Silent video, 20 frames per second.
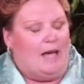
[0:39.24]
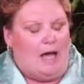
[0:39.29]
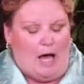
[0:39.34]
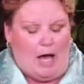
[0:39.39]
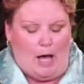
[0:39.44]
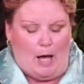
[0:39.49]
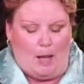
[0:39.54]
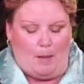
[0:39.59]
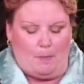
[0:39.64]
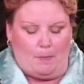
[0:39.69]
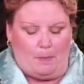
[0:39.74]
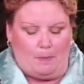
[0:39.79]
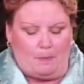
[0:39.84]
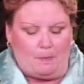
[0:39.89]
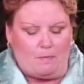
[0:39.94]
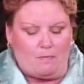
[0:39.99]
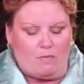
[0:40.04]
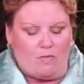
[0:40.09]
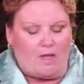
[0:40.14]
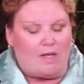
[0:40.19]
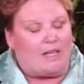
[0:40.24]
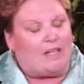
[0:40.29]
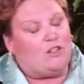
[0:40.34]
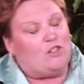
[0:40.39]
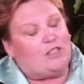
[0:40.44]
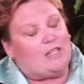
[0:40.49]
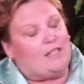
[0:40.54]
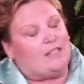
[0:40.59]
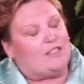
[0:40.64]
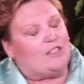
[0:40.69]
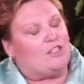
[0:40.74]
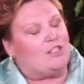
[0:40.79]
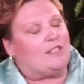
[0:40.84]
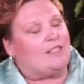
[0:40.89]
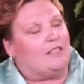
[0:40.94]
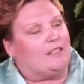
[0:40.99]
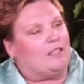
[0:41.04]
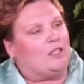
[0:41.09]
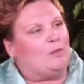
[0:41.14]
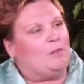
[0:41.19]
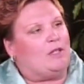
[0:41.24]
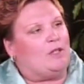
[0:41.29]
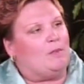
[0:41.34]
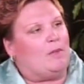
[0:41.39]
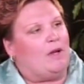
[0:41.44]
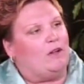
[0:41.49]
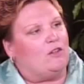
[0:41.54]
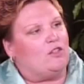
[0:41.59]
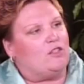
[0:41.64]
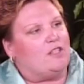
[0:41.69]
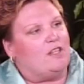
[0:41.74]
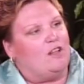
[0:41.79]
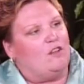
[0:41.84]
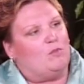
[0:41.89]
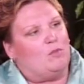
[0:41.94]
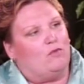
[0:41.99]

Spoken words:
Can you tell us just a little bit about yourself